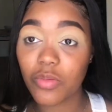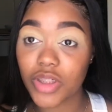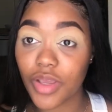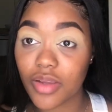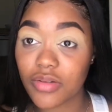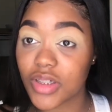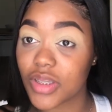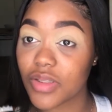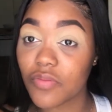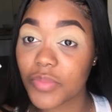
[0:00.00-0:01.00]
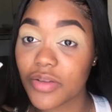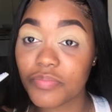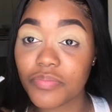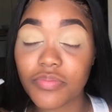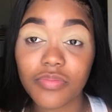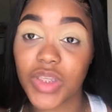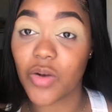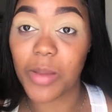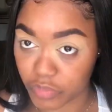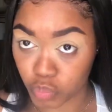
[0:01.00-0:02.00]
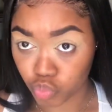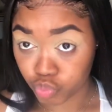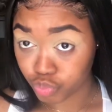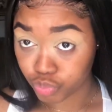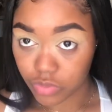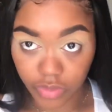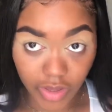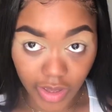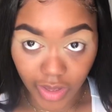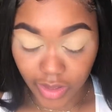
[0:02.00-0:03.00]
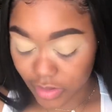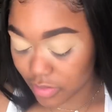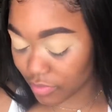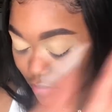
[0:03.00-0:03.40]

So the next thing that you actually see me doing is taking this really like fluffy